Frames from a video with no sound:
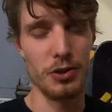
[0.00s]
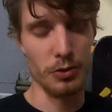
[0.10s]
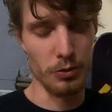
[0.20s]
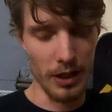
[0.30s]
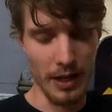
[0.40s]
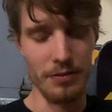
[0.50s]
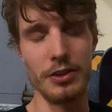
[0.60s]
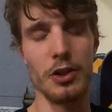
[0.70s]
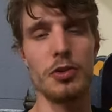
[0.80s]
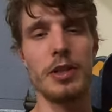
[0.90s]
So having
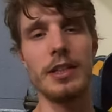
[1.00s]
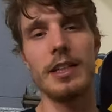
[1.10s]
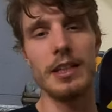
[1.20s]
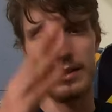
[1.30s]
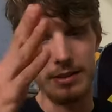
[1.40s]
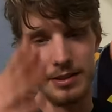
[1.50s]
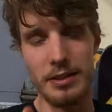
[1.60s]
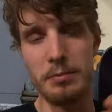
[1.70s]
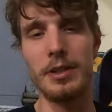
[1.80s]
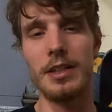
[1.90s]
the training,
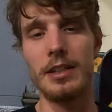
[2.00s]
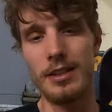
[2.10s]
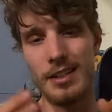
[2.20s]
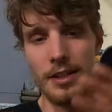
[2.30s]
sleeping,